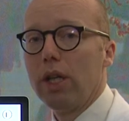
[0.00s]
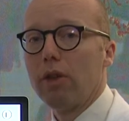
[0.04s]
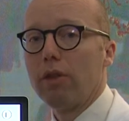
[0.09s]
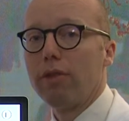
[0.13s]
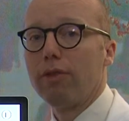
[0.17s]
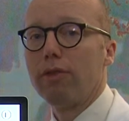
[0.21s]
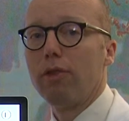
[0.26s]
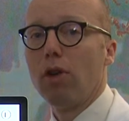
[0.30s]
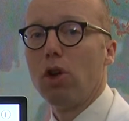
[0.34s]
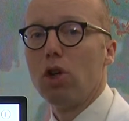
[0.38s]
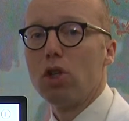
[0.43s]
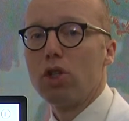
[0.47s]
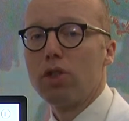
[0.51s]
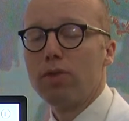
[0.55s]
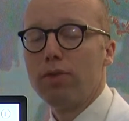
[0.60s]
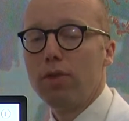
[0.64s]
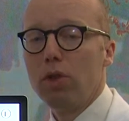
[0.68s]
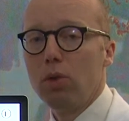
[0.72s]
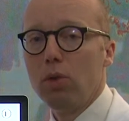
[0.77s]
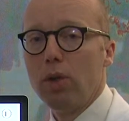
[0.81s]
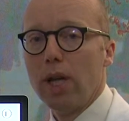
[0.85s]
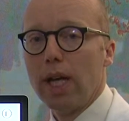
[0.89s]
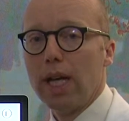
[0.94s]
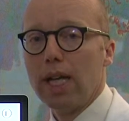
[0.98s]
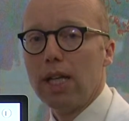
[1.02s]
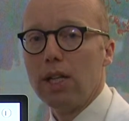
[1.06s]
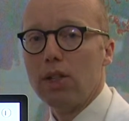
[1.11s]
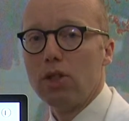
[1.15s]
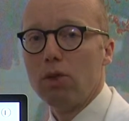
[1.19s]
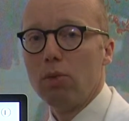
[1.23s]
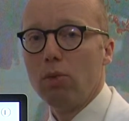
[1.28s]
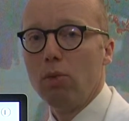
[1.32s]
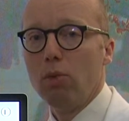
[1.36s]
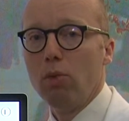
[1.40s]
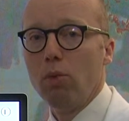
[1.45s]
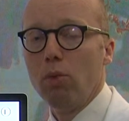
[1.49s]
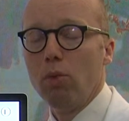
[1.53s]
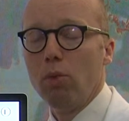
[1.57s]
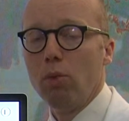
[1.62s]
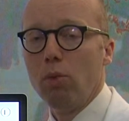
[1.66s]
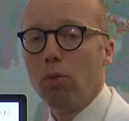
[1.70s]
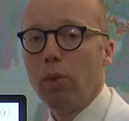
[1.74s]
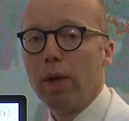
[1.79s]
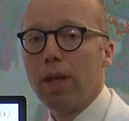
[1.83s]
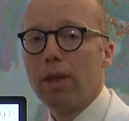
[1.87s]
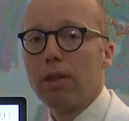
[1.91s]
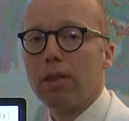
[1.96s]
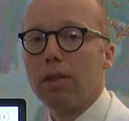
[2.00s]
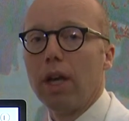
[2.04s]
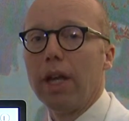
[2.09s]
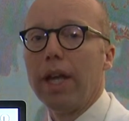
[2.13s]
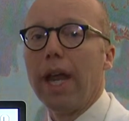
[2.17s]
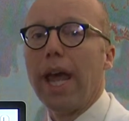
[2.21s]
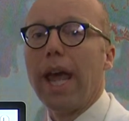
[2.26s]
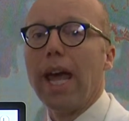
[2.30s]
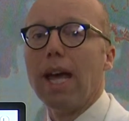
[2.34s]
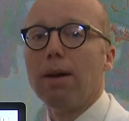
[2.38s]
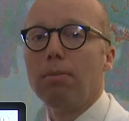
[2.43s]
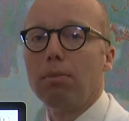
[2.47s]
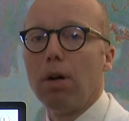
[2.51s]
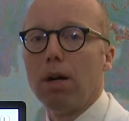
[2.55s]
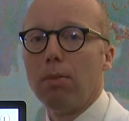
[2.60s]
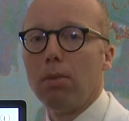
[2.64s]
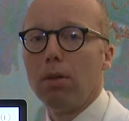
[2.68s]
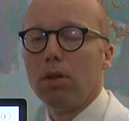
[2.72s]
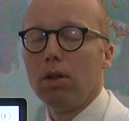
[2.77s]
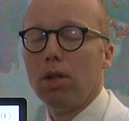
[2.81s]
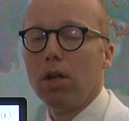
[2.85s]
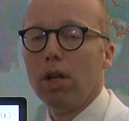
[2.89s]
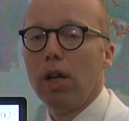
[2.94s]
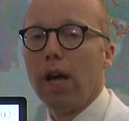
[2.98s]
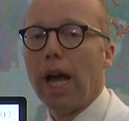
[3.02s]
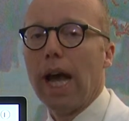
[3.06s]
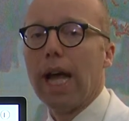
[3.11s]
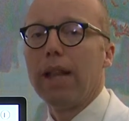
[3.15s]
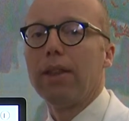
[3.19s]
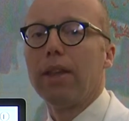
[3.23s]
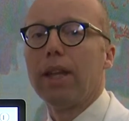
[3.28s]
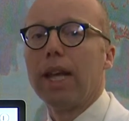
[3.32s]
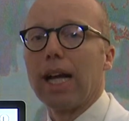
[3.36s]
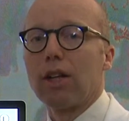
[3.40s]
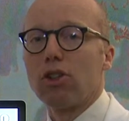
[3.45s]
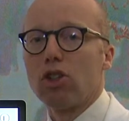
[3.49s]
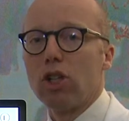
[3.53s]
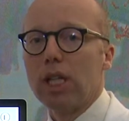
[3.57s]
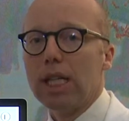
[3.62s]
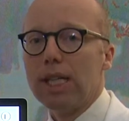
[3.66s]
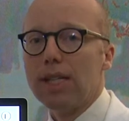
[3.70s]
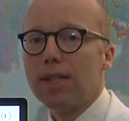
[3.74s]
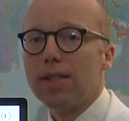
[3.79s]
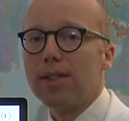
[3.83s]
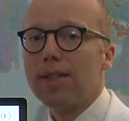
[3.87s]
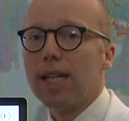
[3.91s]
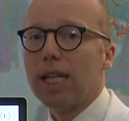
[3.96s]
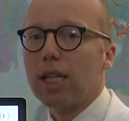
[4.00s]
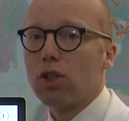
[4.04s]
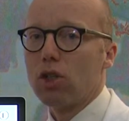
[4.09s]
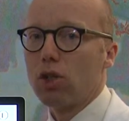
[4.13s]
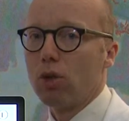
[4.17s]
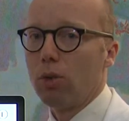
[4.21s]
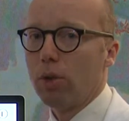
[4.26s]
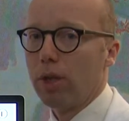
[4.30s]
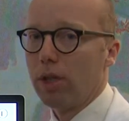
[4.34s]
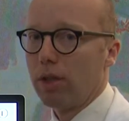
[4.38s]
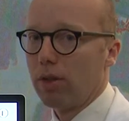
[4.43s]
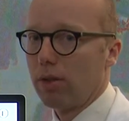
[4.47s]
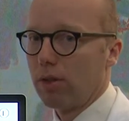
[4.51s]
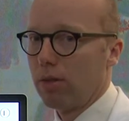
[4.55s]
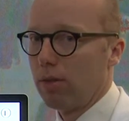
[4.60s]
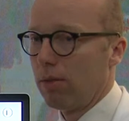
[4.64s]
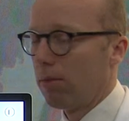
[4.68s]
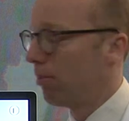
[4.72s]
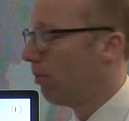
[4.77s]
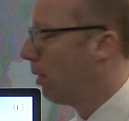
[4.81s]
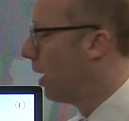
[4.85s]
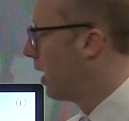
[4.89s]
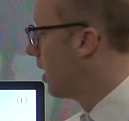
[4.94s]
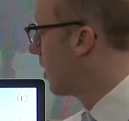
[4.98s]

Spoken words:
in the first few days with an air bubble and then actually sticks to it by